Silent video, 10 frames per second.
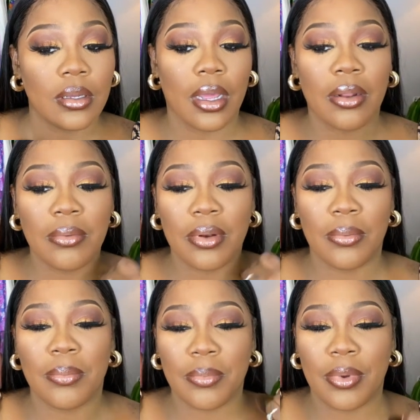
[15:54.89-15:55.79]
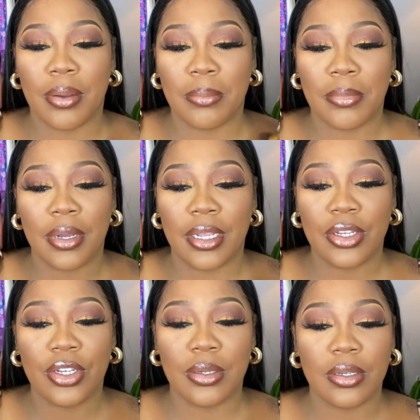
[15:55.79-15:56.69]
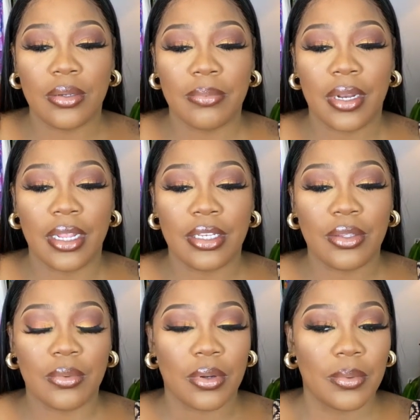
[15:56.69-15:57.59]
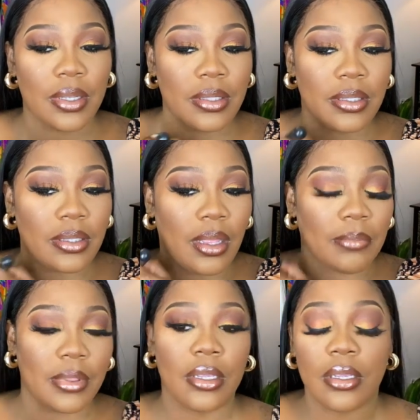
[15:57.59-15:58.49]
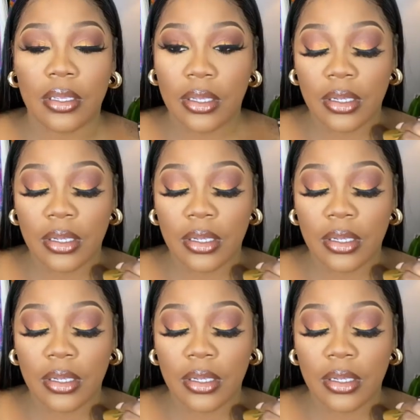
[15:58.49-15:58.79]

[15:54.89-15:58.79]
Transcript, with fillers: I don't want to wear much, but I just want to wear something